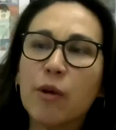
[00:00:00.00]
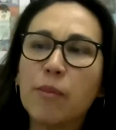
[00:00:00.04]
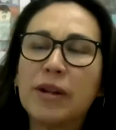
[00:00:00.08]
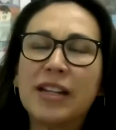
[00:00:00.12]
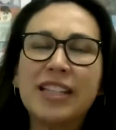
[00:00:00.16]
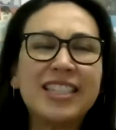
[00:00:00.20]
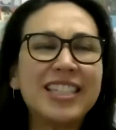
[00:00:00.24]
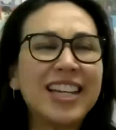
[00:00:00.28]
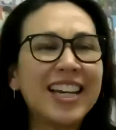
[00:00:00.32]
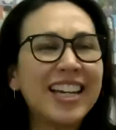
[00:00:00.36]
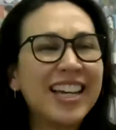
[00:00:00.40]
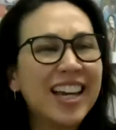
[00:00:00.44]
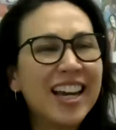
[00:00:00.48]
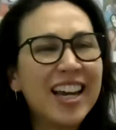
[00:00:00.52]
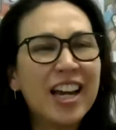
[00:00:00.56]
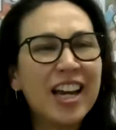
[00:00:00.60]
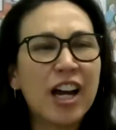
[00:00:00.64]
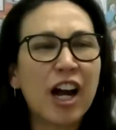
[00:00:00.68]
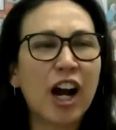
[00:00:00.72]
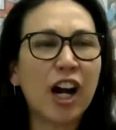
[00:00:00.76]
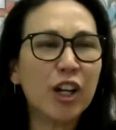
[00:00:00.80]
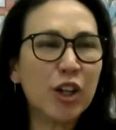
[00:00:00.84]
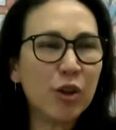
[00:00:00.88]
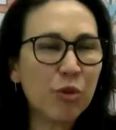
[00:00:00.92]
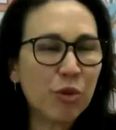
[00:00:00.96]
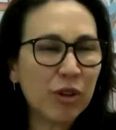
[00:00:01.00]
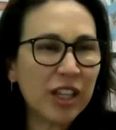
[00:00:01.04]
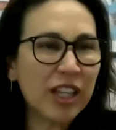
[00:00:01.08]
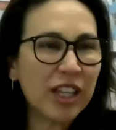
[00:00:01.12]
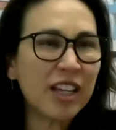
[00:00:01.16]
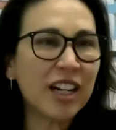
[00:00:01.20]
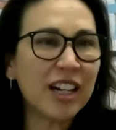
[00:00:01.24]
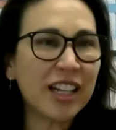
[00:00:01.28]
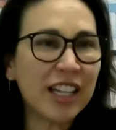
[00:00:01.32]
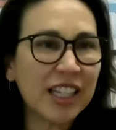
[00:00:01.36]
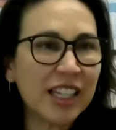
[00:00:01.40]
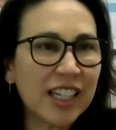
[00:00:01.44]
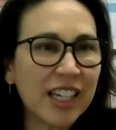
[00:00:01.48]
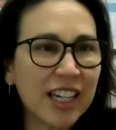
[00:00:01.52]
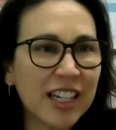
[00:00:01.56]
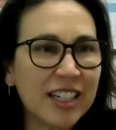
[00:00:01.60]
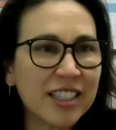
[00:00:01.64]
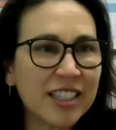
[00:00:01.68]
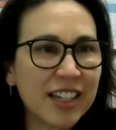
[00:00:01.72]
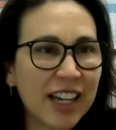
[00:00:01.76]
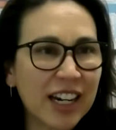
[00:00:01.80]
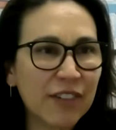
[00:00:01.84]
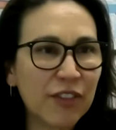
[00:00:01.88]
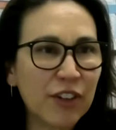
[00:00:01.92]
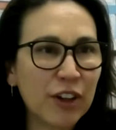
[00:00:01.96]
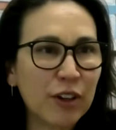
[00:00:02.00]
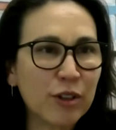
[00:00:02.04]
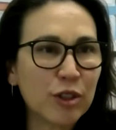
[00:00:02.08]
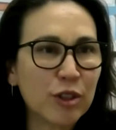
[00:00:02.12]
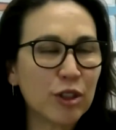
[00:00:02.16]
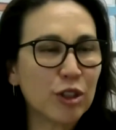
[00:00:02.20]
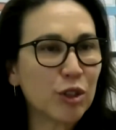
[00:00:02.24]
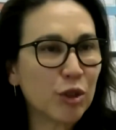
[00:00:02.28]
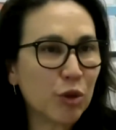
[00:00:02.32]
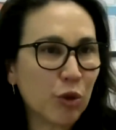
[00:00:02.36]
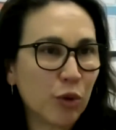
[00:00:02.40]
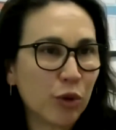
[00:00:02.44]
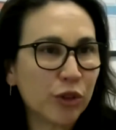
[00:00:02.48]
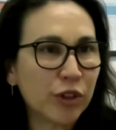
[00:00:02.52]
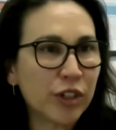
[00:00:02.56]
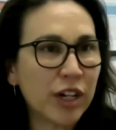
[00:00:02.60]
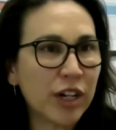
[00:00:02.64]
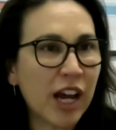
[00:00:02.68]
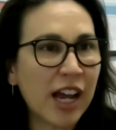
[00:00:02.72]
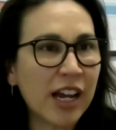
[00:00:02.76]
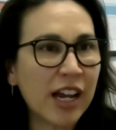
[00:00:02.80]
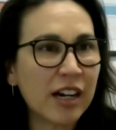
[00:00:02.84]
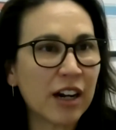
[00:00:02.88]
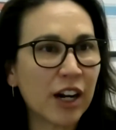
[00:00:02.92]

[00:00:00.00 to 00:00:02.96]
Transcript: But it's like, are you really going to let the kid decide if he goes to school or not?